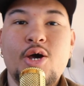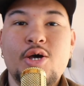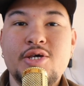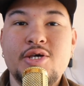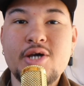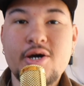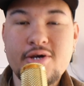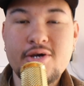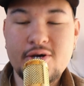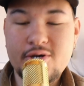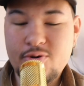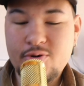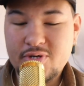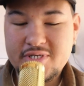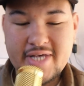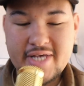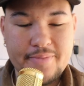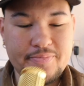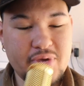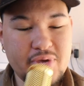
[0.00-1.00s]
Yo,
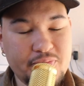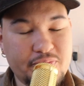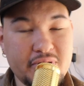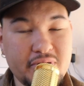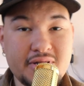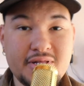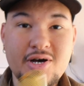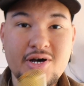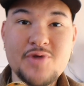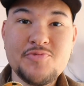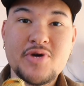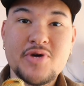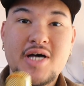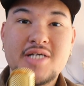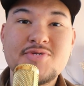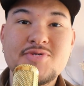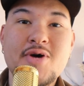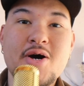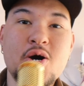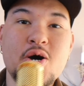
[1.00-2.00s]
what's up, people? Hope you
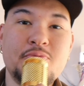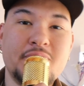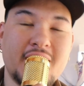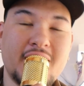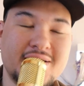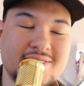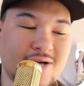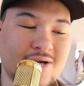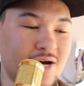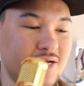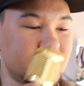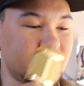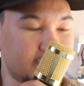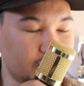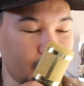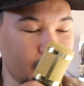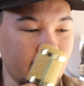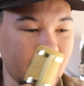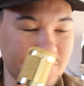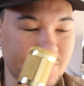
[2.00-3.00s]
guys are
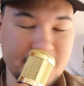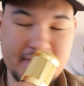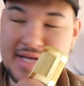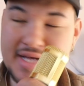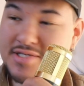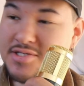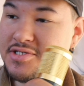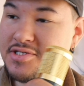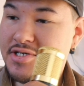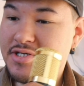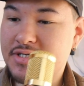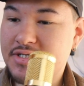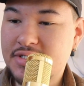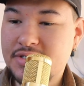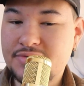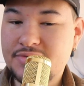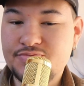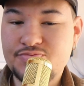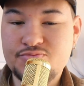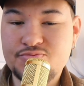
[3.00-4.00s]
swell, man.
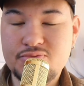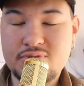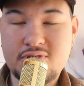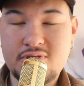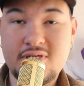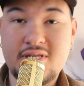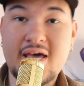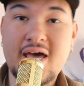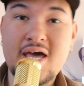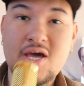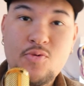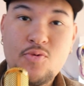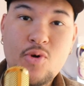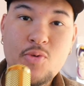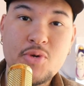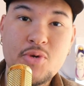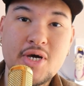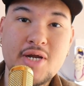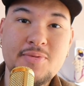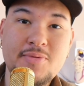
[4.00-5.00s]
So today,
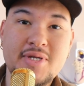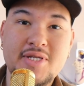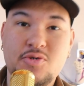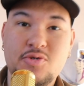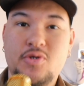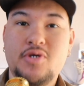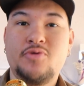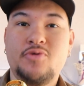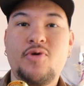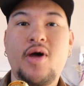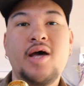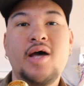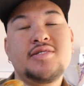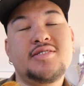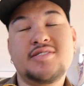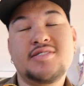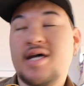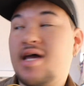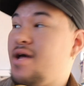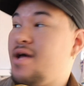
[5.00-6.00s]
what we're going to be doing,
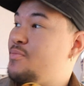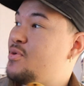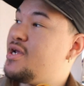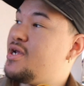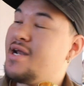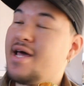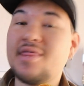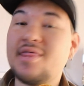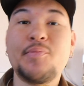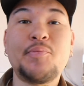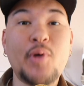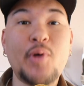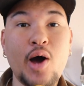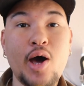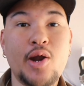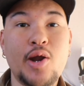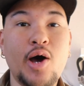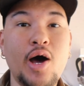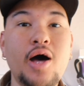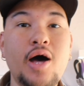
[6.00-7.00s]
right, is that I'm in another
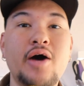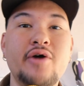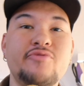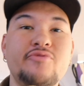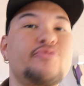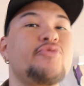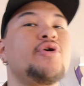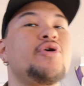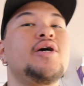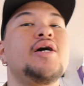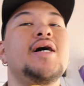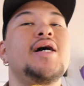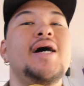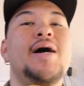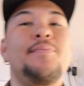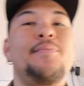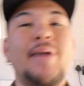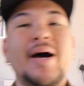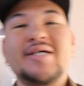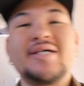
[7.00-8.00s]
part of
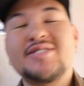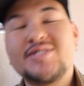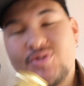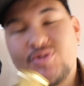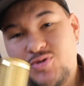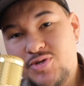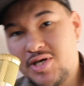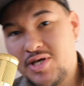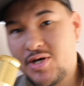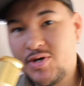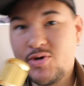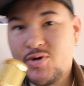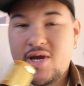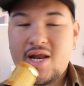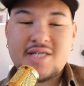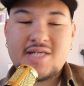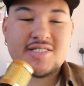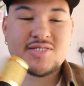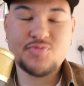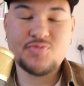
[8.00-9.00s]
my studio,
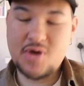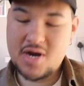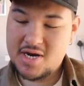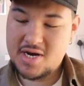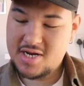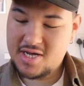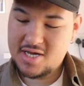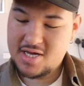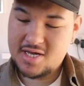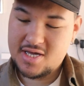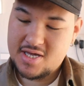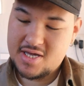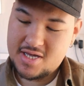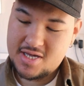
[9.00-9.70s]
and I just wanted to